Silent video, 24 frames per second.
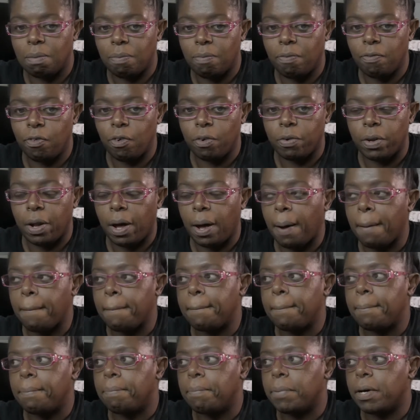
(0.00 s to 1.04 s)
full time
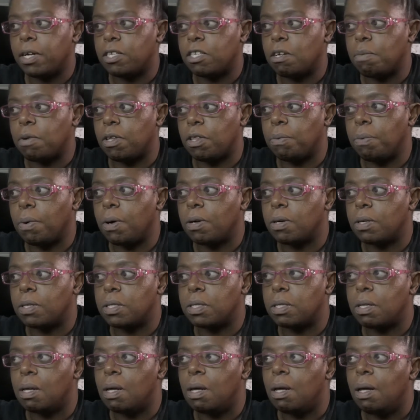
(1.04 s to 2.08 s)
because her mother works,
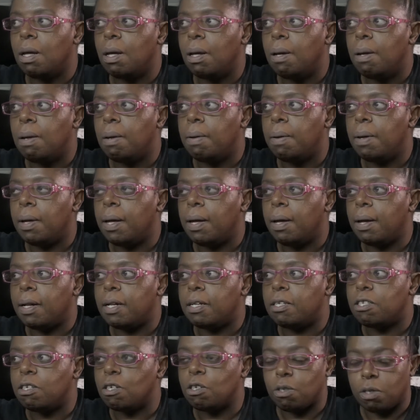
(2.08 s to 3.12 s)

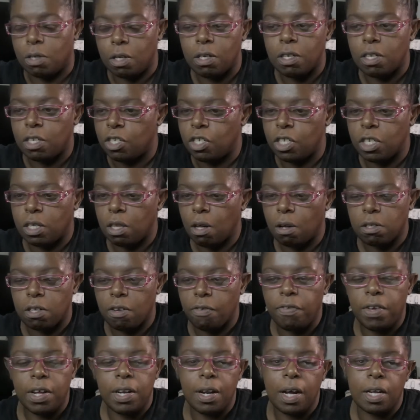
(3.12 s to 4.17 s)
and so and then she throws a
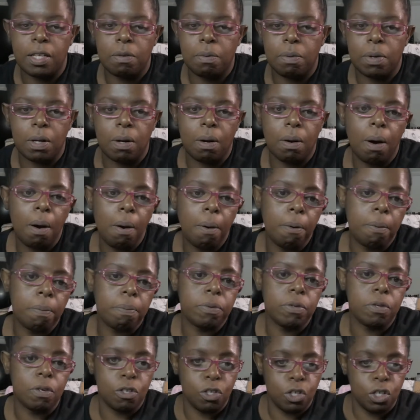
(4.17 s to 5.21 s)
fit not to want to go home,
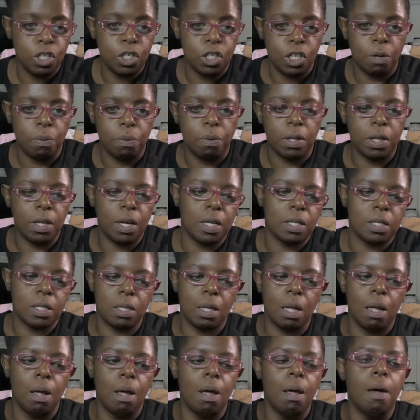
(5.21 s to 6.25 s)
so she's here with us,
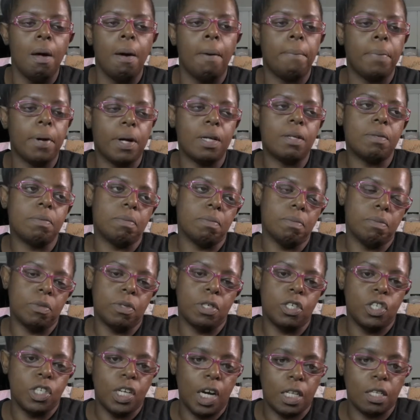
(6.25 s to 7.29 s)
but
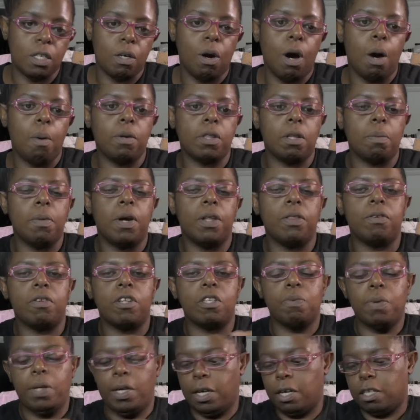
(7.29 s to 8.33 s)
she got to go home with her mother this
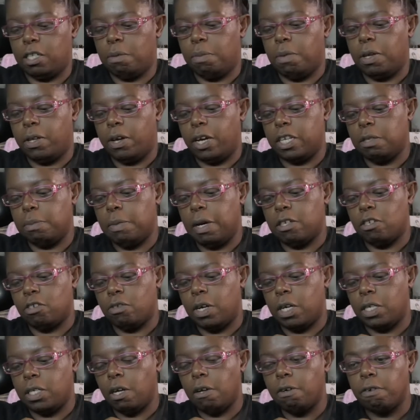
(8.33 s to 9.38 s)
weekend because her mother has some extra
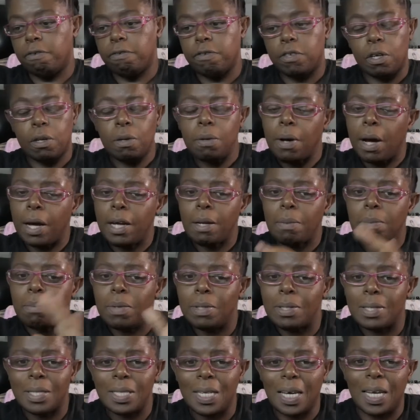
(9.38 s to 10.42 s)
days off. So I am
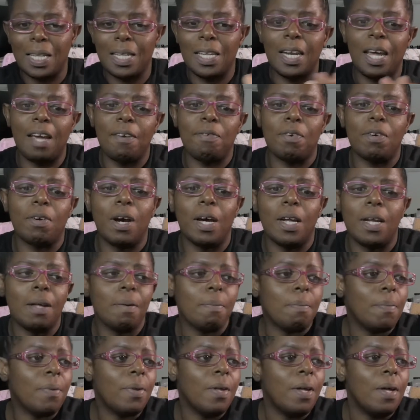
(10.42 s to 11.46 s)
taking the day for granted.
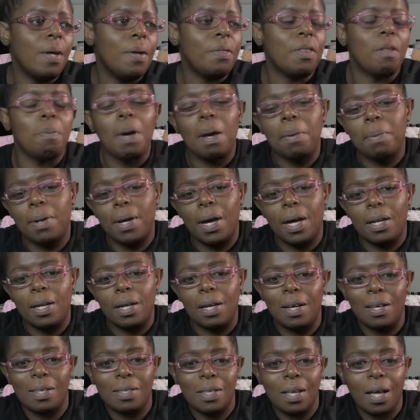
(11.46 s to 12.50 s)
The baby daddy
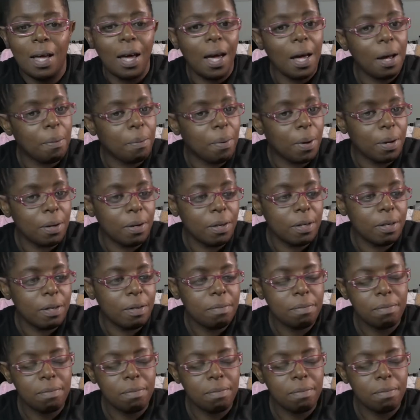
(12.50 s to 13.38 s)
is at work